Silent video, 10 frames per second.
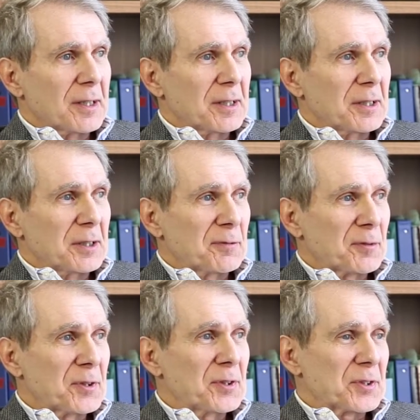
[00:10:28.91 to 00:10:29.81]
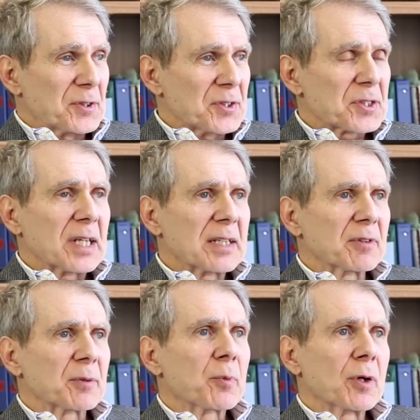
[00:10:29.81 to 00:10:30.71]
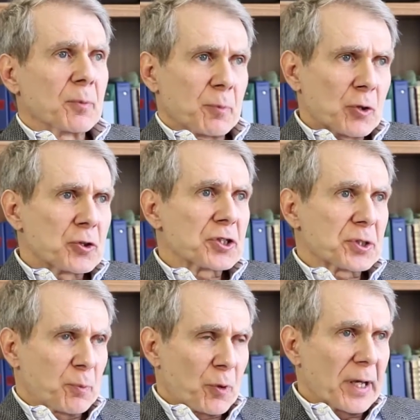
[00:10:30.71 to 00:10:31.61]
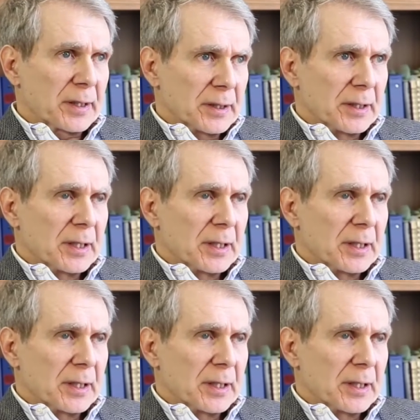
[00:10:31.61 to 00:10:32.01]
if this kind of approach spread.